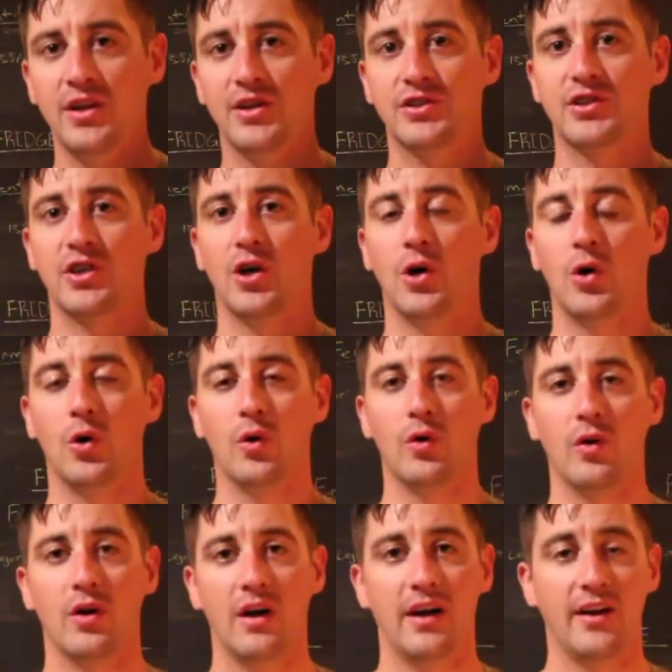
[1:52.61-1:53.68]

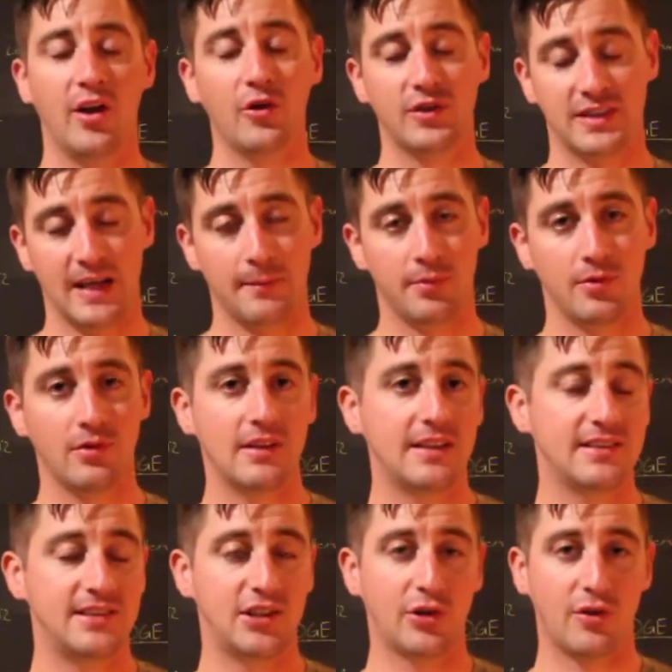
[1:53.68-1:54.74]
So another example
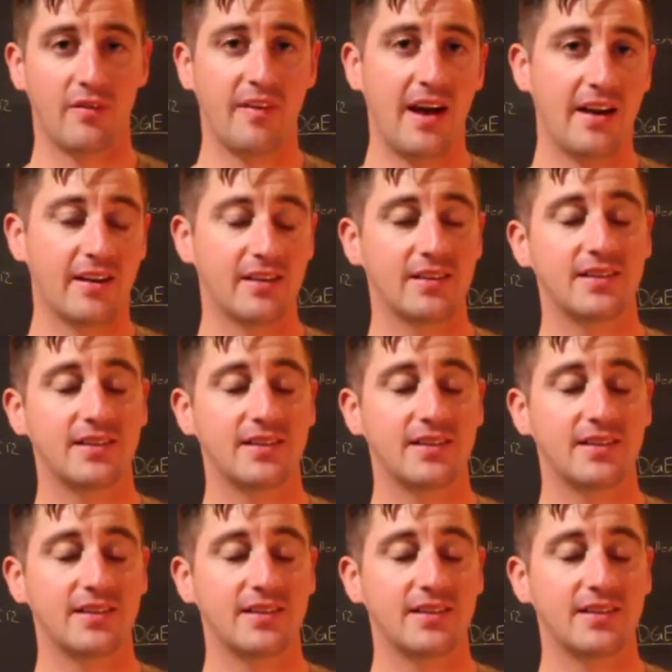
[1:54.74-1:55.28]
is Sierra Nevada.